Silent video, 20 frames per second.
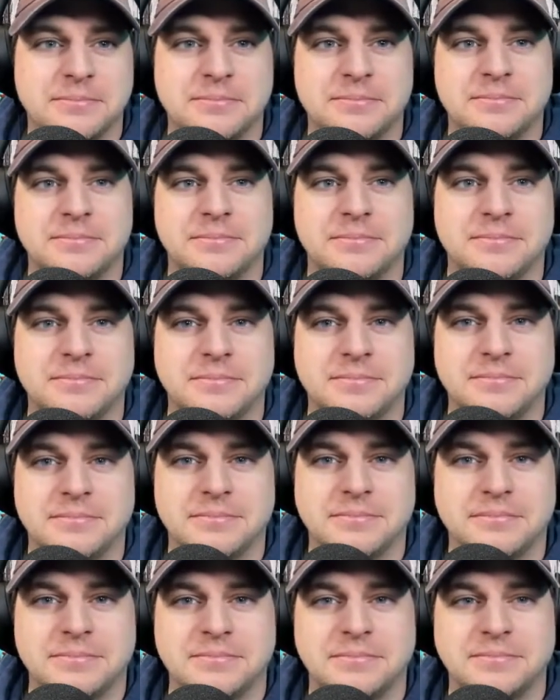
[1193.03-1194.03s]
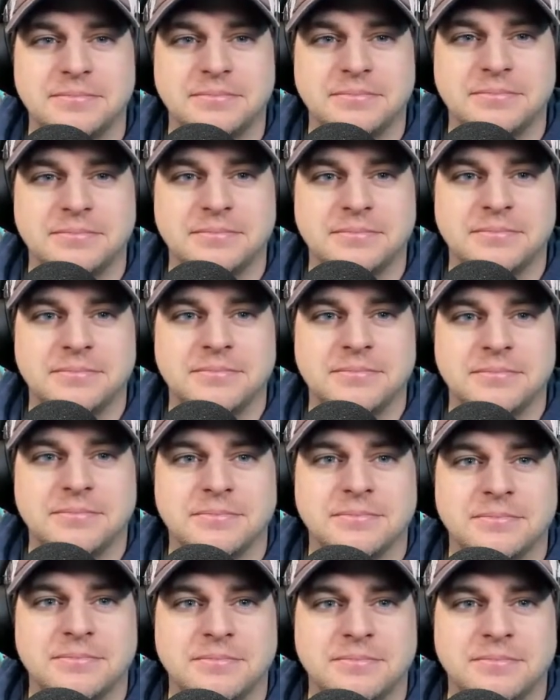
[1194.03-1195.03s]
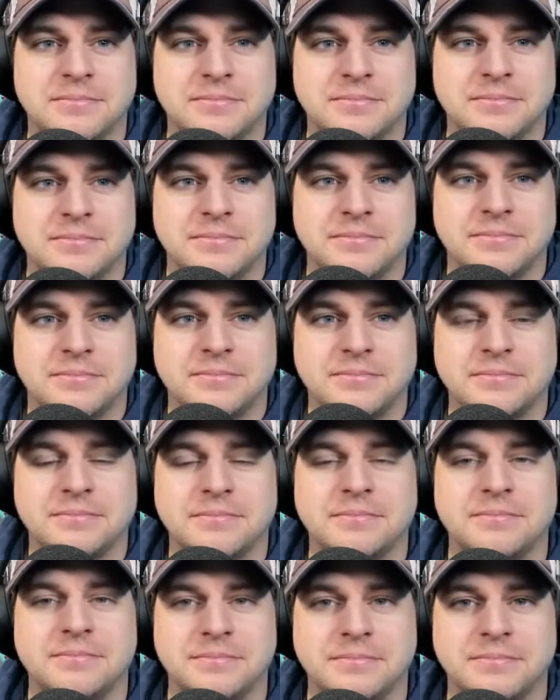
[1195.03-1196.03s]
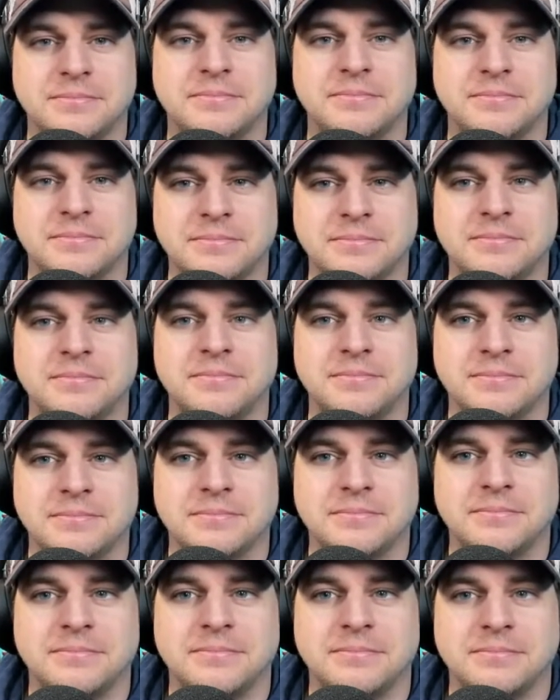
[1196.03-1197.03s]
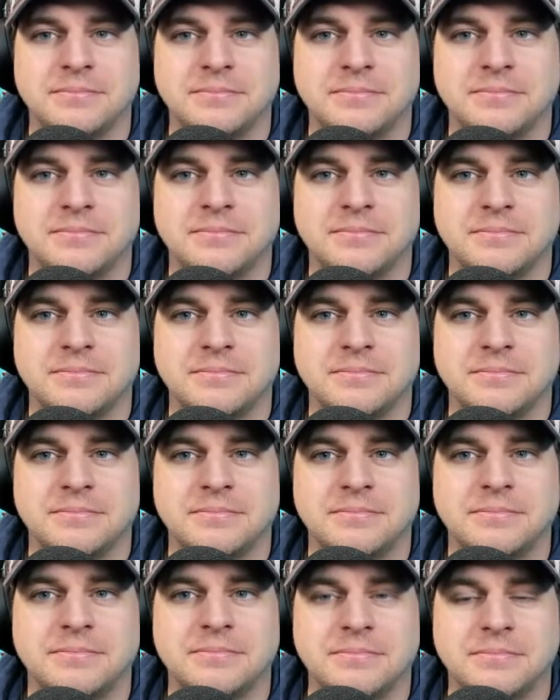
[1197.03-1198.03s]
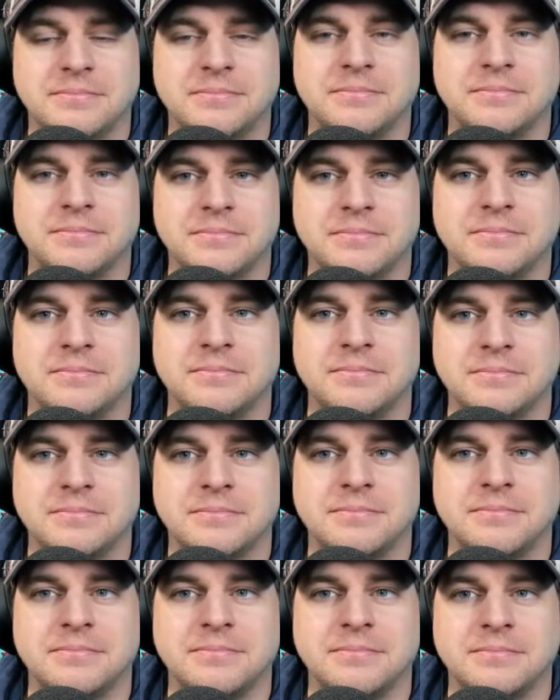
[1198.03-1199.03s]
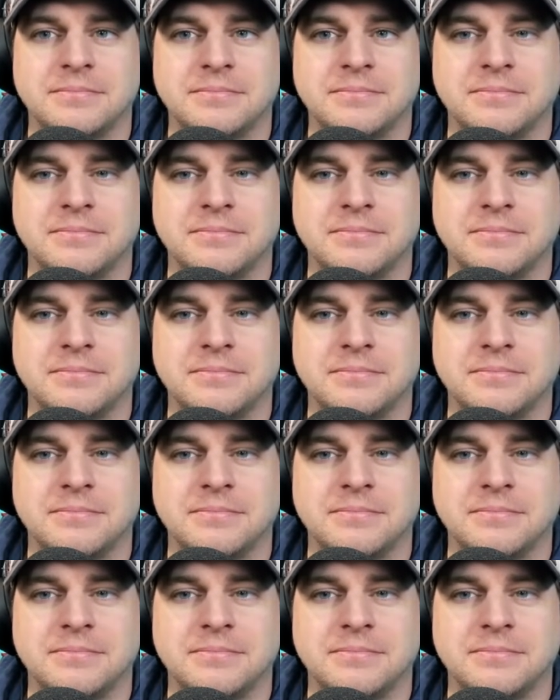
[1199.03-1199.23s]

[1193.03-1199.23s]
(not speaking)